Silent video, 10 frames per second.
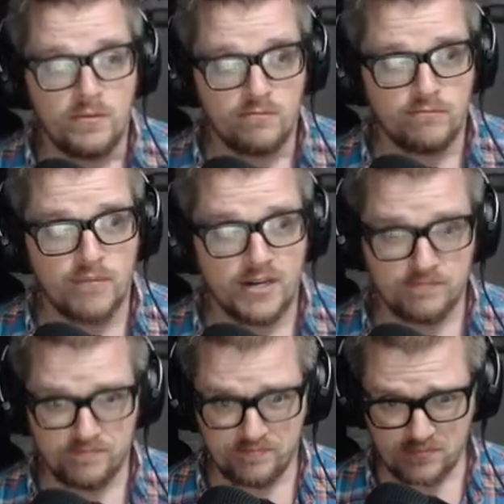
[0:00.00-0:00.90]
But
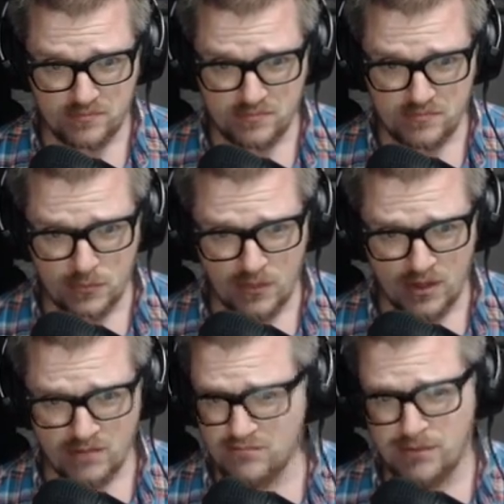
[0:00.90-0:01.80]

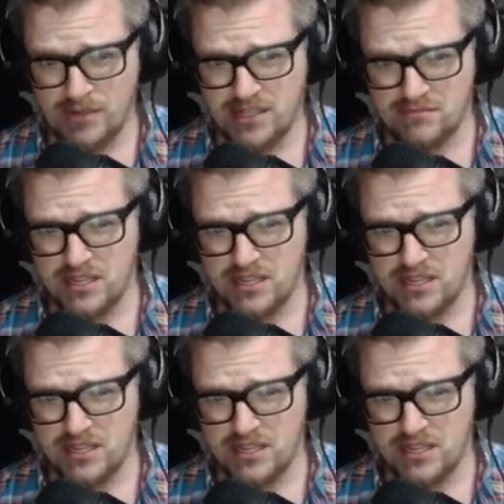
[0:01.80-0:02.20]
I mean,